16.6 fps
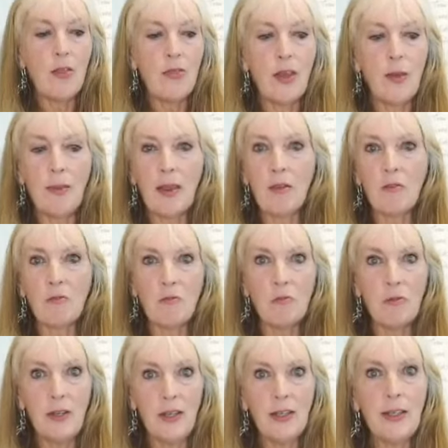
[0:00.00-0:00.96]
they make
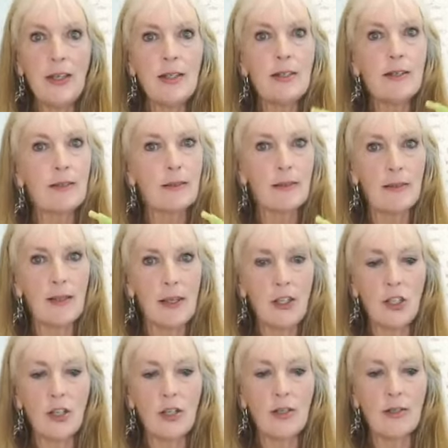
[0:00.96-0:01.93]
really
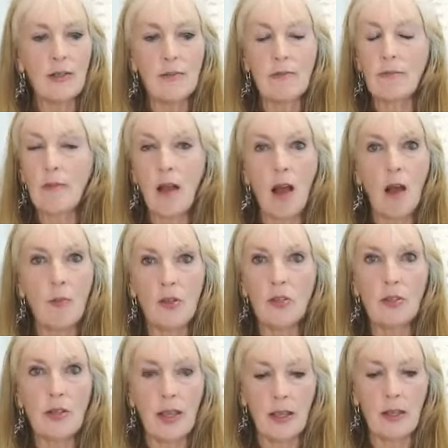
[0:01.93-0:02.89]
delicious
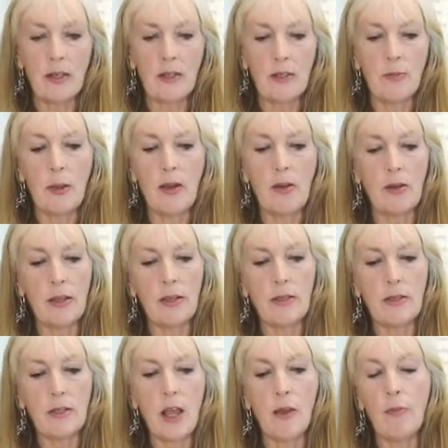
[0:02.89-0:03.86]
almost like an
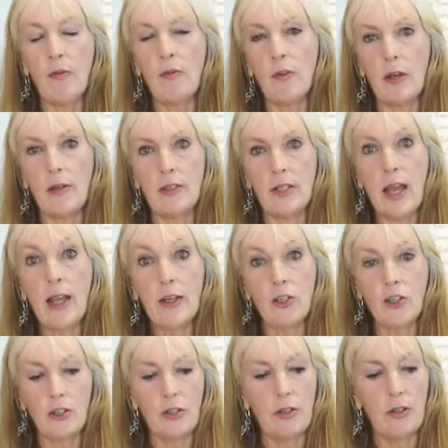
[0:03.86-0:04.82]
asparagus type of a
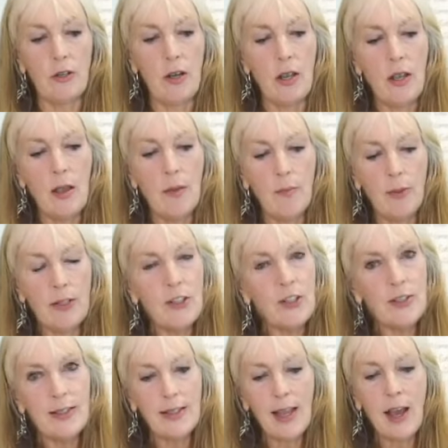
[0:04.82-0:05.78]
texture. But do
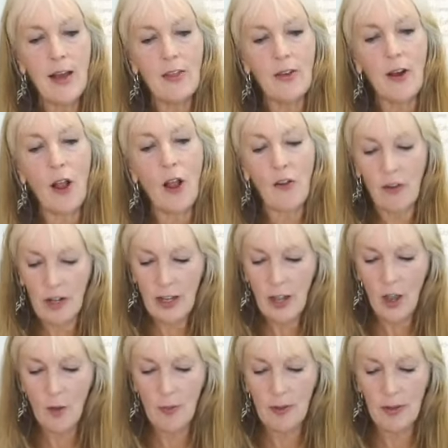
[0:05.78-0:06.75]
you see how they're already
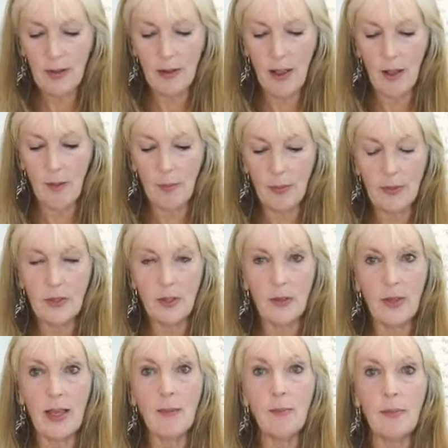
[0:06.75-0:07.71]
opening up? So
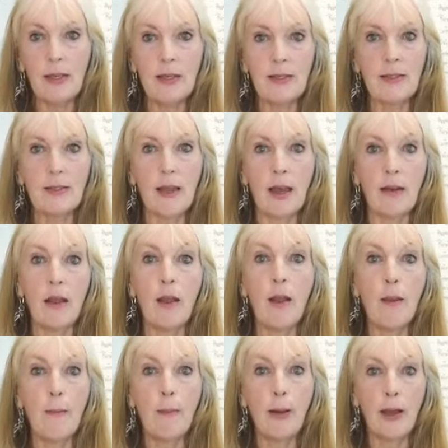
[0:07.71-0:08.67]
that means that
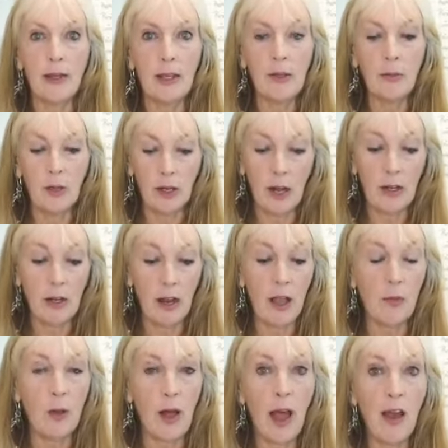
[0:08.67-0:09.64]
Bonnie and
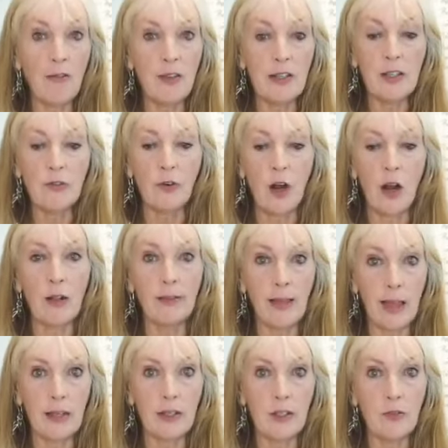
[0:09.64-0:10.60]
I will have this for our
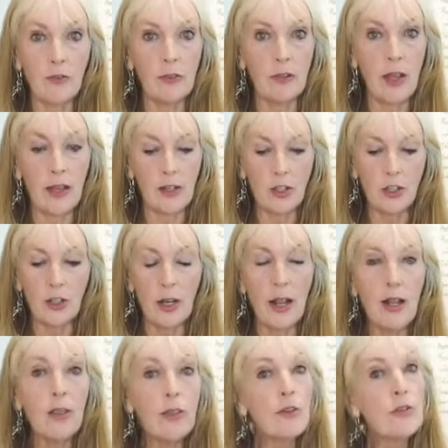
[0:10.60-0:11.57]
lettuce for lunch.
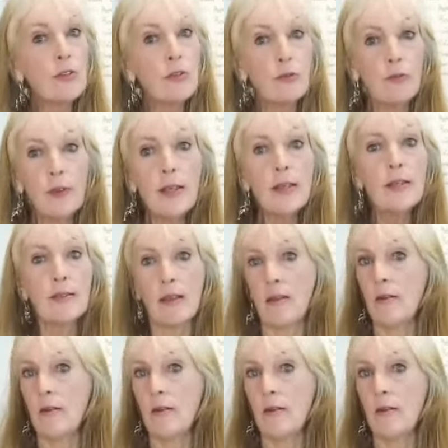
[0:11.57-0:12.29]
There's a reason